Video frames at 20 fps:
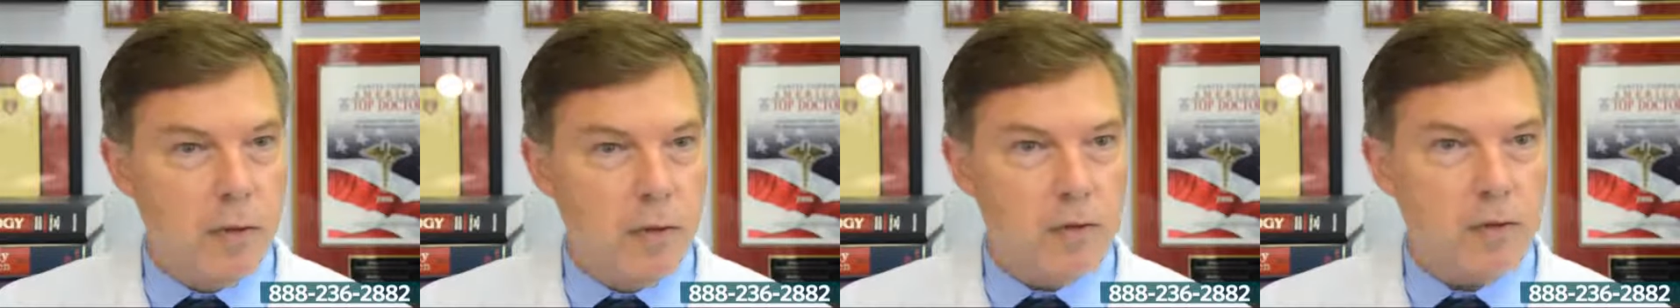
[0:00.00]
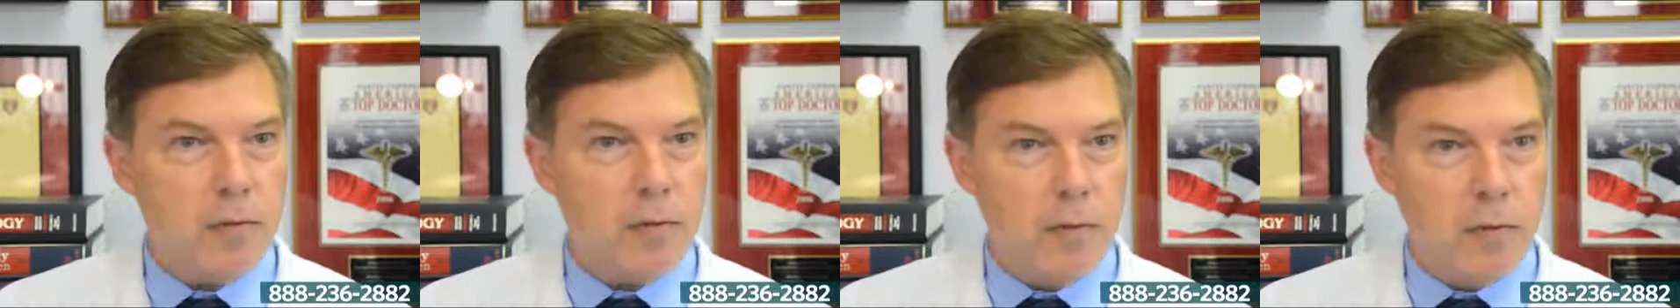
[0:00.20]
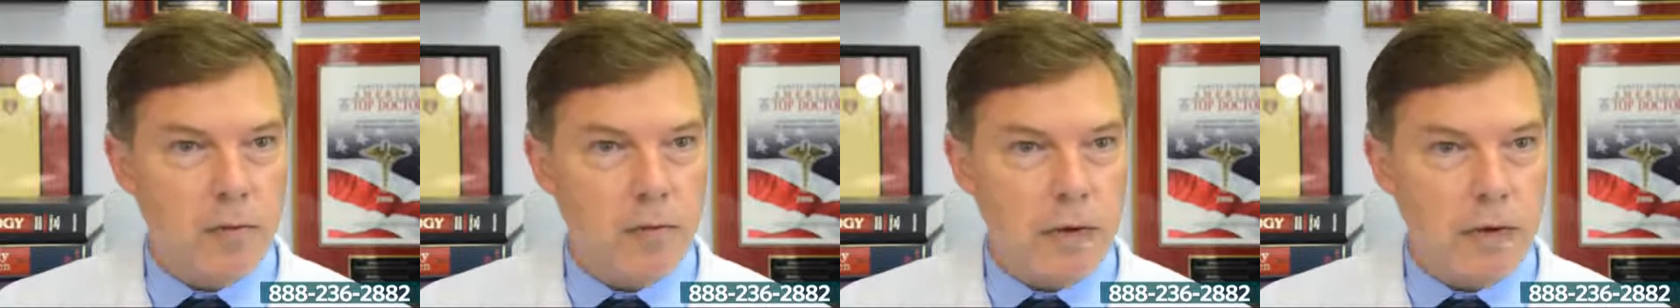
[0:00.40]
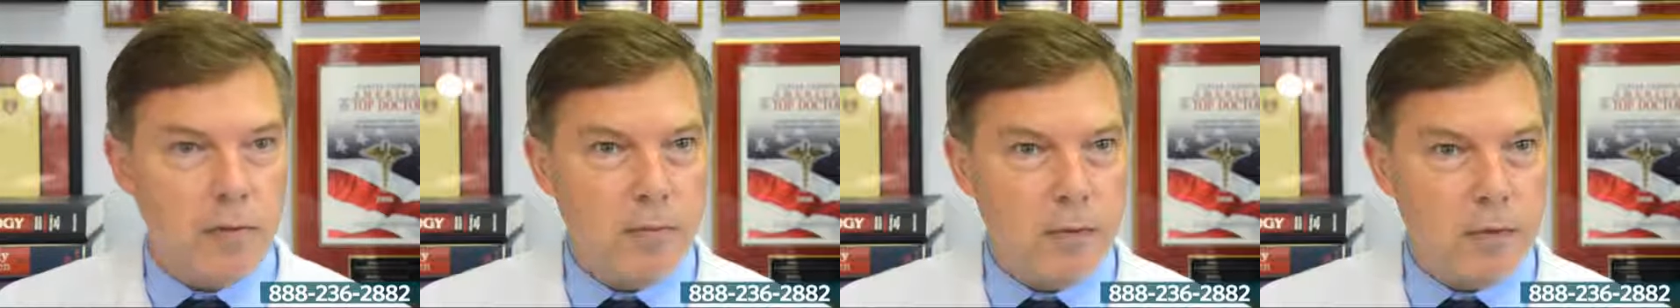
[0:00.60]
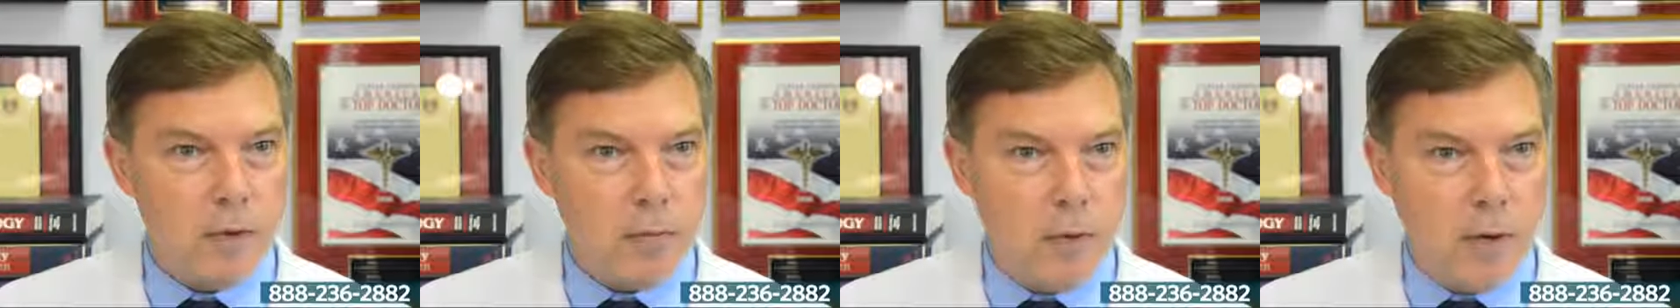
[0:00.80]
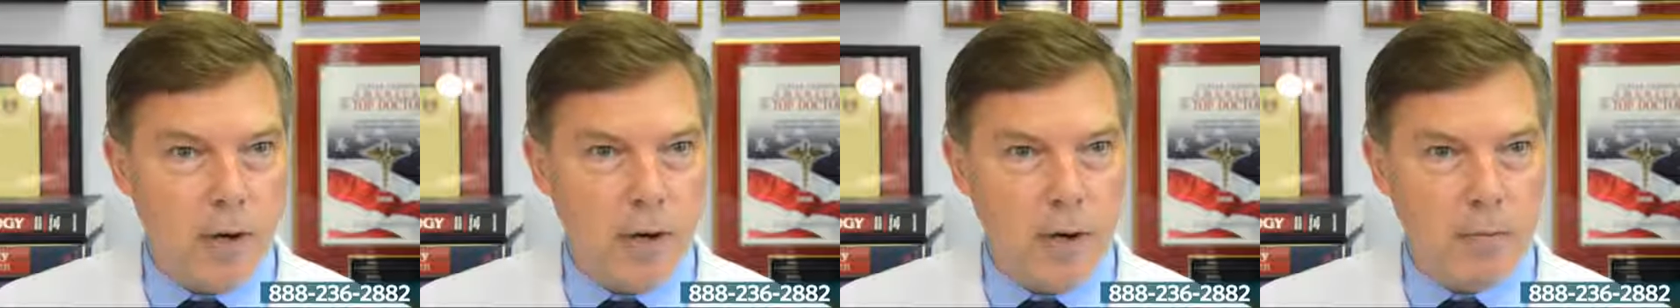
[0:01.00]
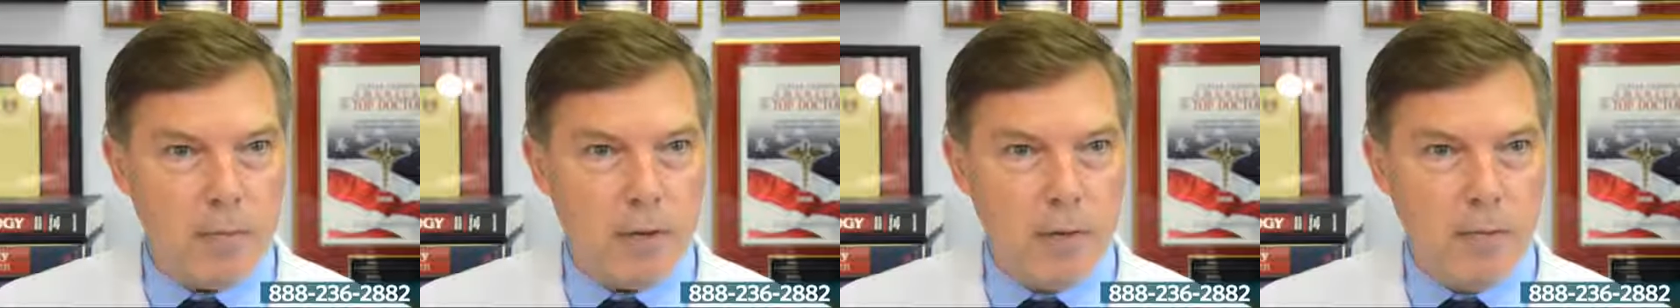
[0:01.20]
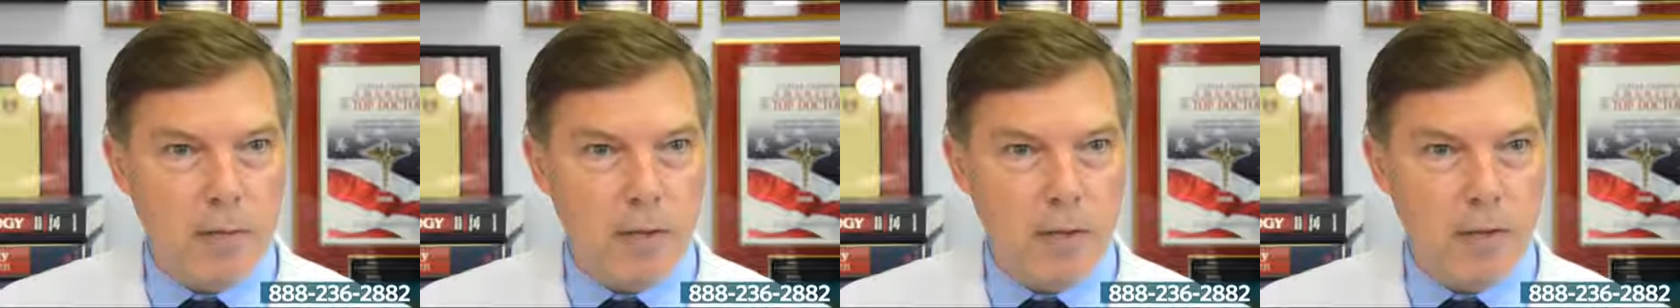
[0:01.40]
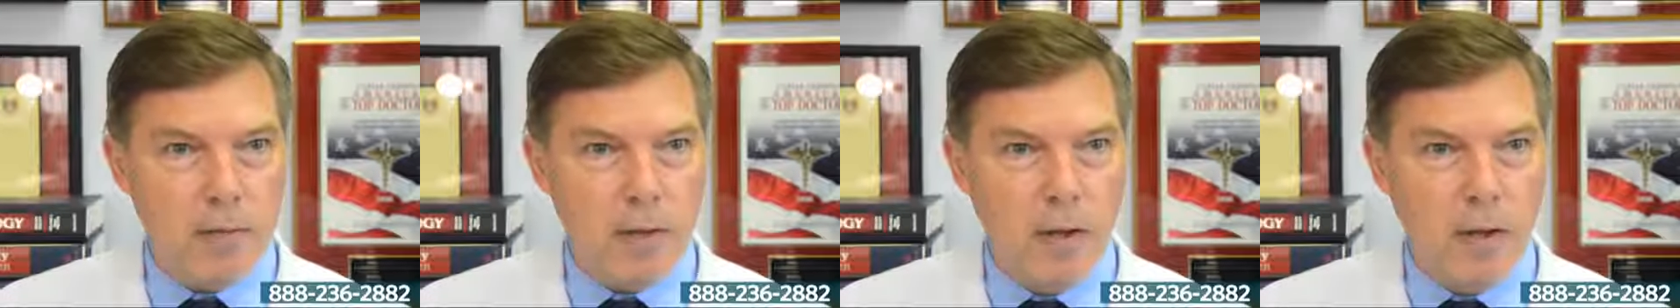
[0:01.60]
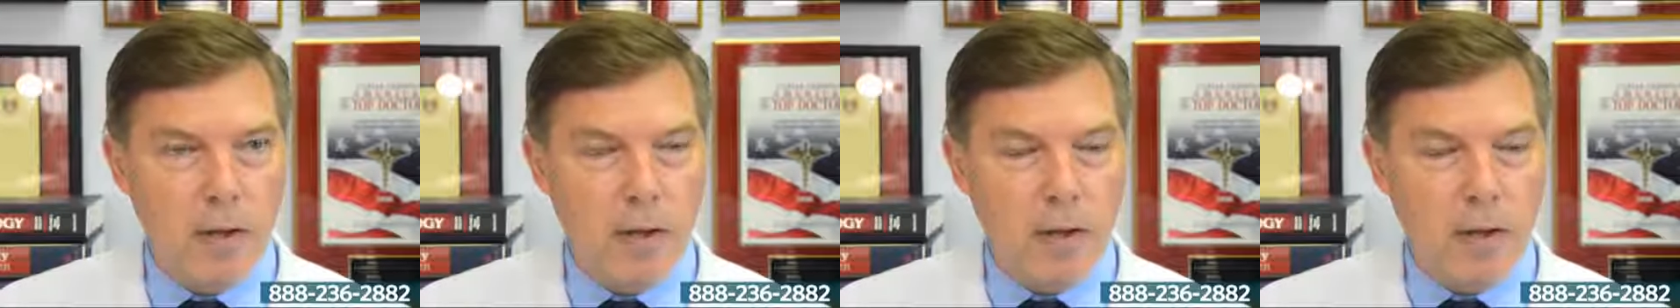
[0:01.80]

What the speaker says: multiple rate, which we're happy about.